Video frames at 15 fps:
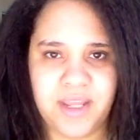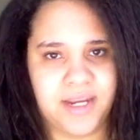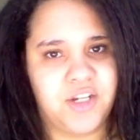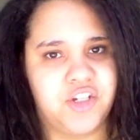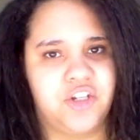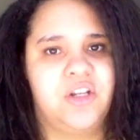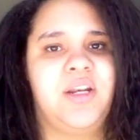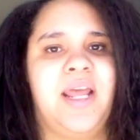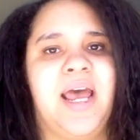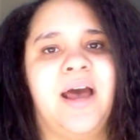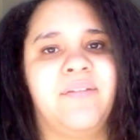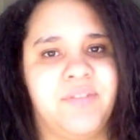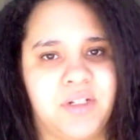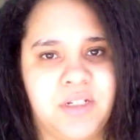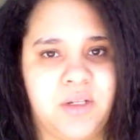they shouldn't
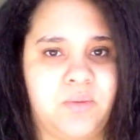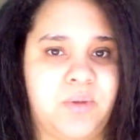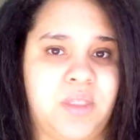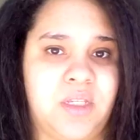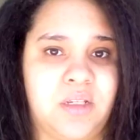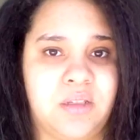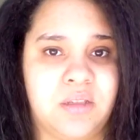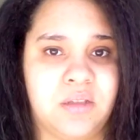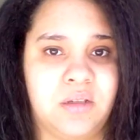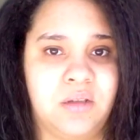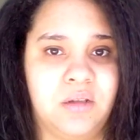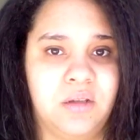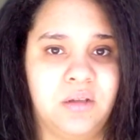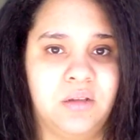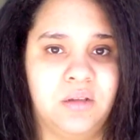have to deal with this.
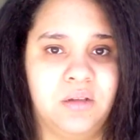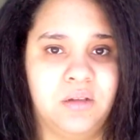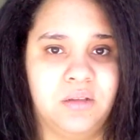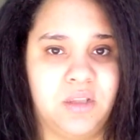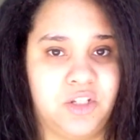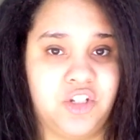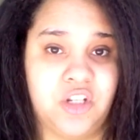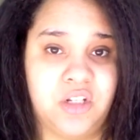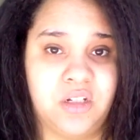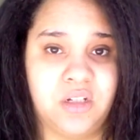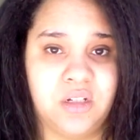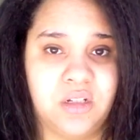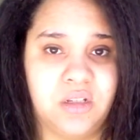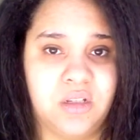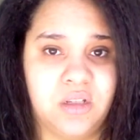They shouldn't.